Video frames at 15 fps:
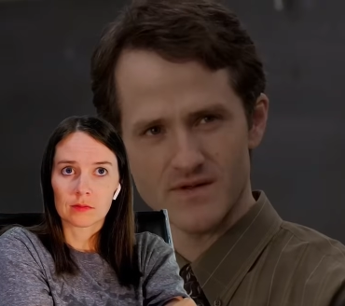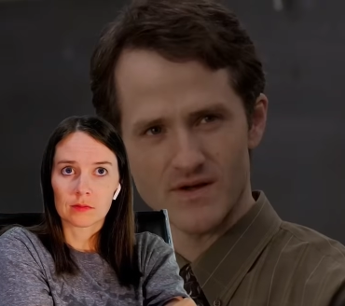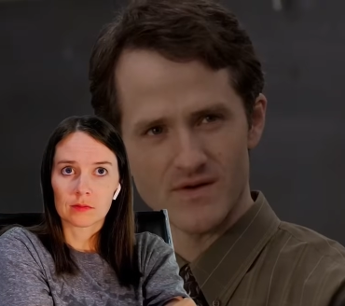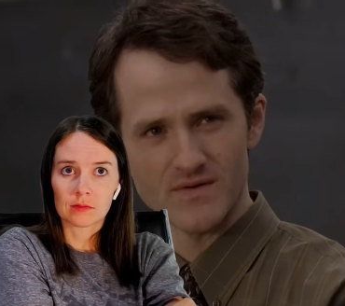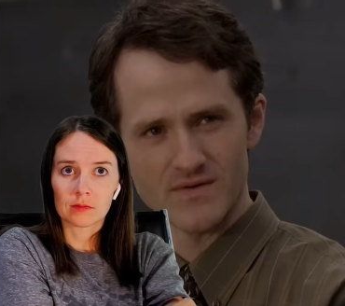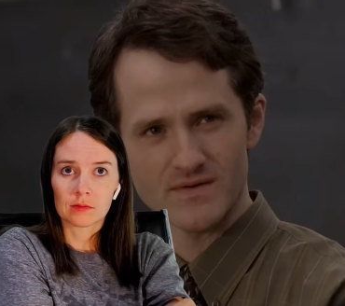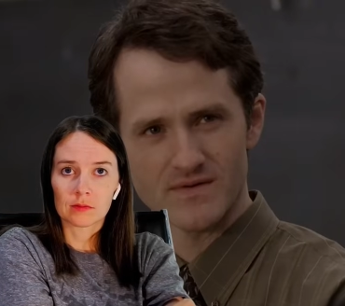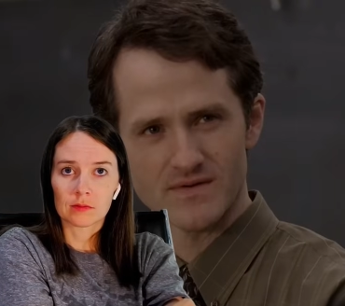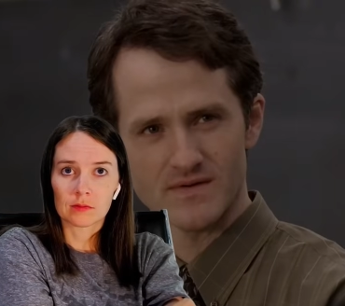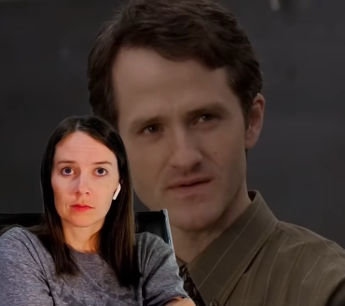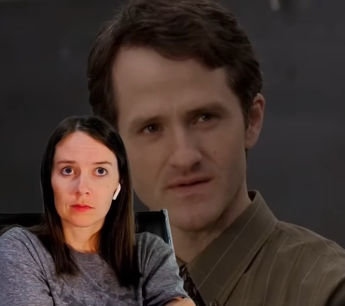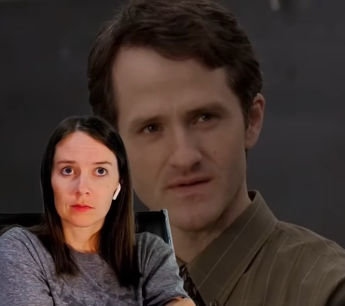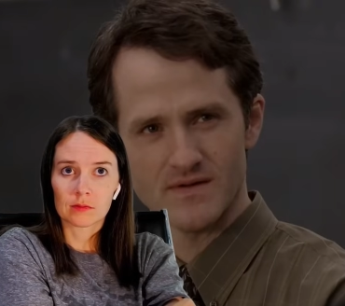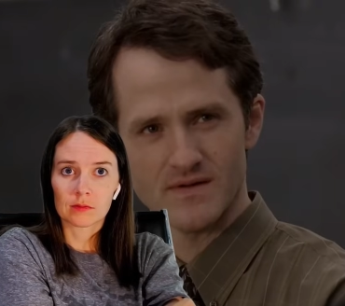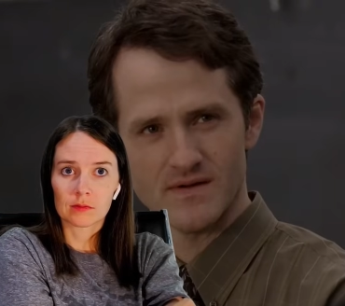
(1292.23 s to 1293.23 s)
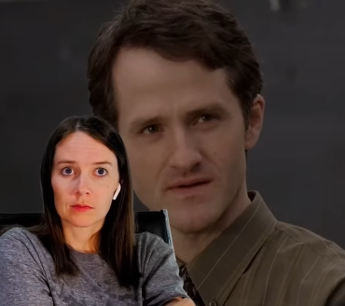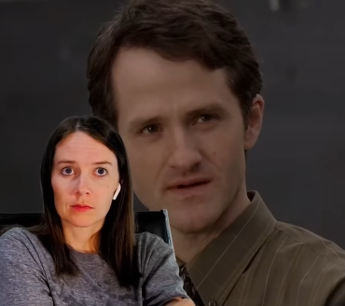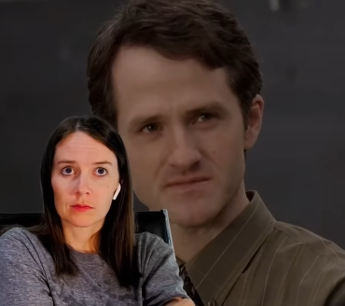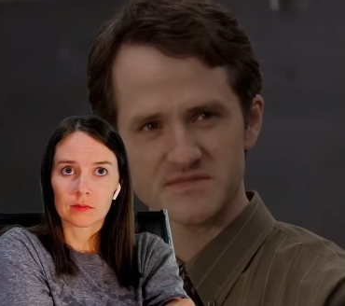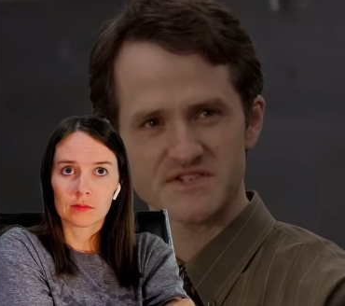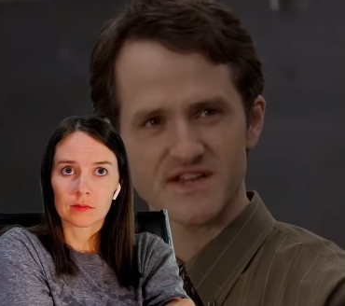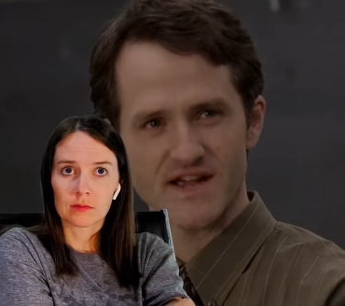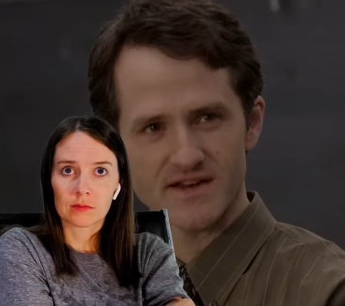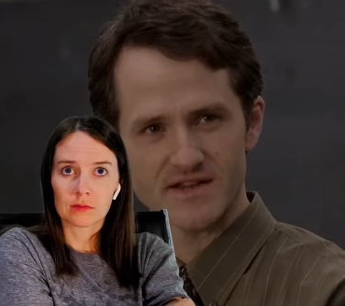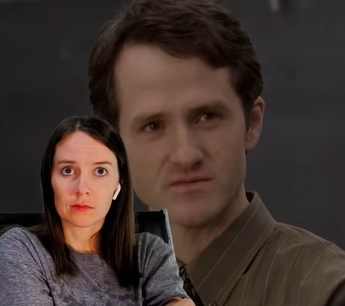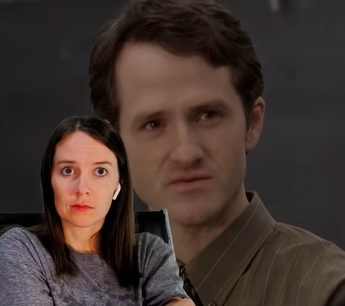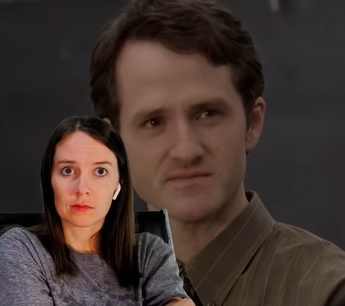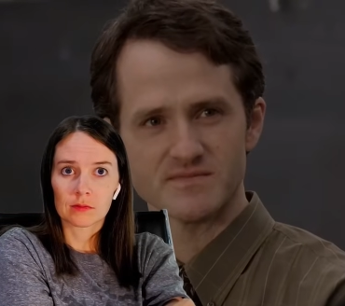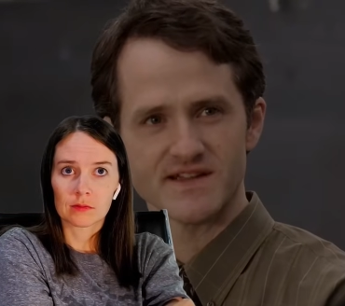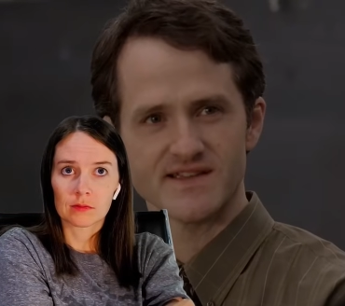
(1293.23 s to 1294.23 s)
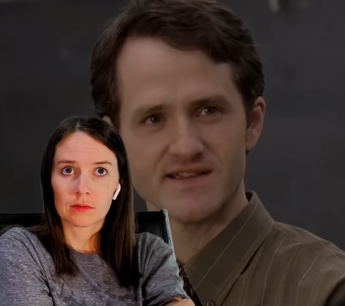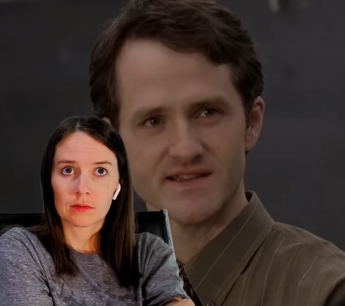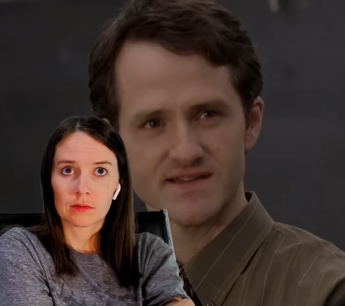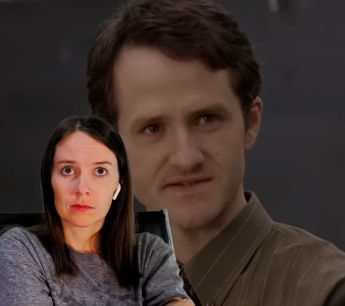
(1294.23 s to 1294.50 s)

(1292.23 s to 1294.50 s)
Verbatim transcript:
Speaker 1: No, I'm siding with my